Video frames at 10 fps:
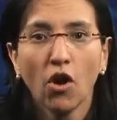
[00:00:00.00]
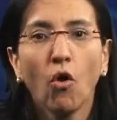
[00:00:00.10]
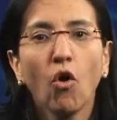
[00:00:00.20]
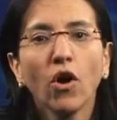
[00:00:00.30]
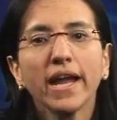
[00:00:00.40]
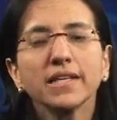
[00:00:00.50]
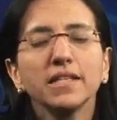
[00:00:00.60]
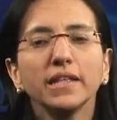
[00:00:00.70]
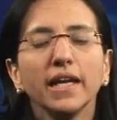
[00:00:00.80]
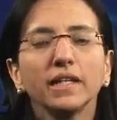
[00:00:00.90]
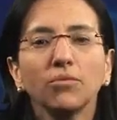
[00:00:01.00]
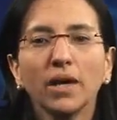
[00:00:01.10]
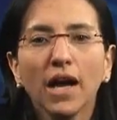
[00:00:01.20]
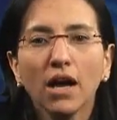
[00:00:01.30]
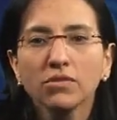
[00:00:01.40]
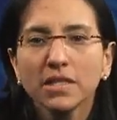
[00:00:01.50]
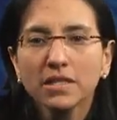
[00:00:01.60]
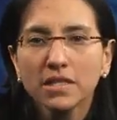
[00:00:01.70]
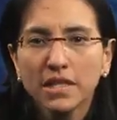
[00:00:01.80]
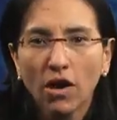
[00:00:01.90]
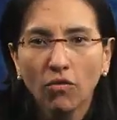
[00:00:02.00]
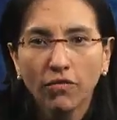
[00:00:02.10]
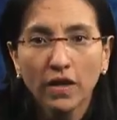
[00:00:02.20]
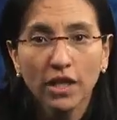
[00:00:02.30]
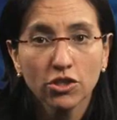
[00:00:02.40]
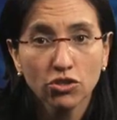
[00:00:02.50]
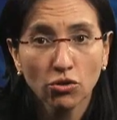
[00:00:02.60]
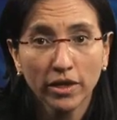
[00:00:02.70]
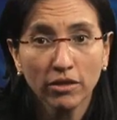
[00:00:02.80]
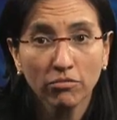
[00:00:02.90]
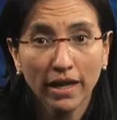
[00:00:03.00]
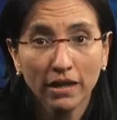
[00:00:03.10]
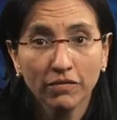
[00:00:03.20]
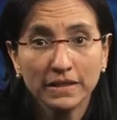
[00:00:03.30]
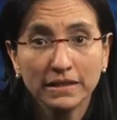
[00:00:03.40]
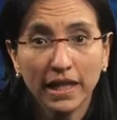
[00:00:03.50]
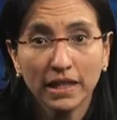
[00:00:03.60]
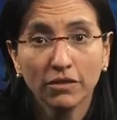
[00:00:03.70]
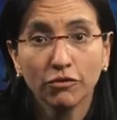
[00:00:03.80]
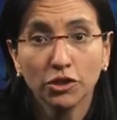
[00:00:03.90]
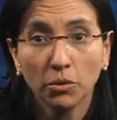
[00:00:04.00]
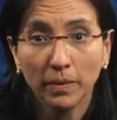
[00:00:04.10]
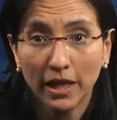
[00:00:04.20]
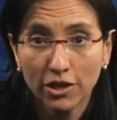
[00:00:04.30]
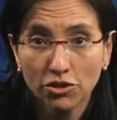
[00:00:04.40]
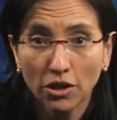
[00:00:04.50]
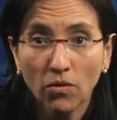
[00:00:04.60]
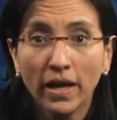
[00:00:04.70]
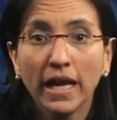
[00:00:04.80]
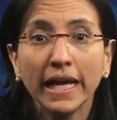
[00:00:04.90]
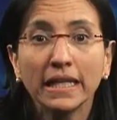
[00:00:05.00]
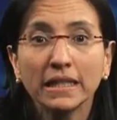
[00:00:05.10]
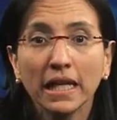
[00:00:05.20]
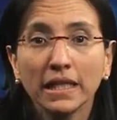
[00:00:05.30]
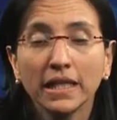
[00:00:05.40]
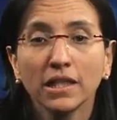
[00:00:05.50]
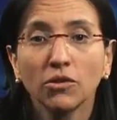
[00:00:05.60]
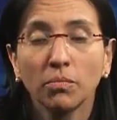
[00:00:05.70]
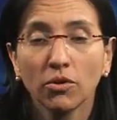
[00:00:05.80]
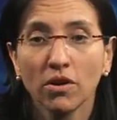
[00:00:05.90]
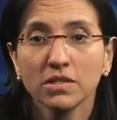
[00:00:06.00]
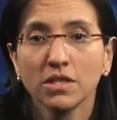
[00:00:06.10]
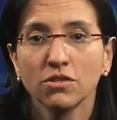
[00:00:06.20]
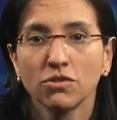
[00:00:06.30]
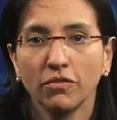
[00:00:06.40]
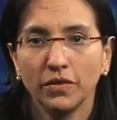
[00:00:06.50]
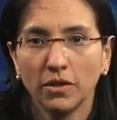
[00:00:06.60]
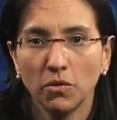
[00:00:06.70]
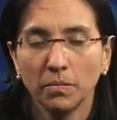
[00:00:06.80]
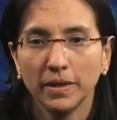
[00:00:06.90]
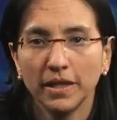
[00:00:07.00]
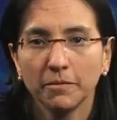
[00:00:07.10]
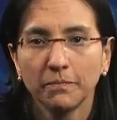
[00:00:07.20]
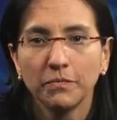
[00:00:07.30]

or as the data warehouse itself, storing relevant data for the operational and analytical processes of the company.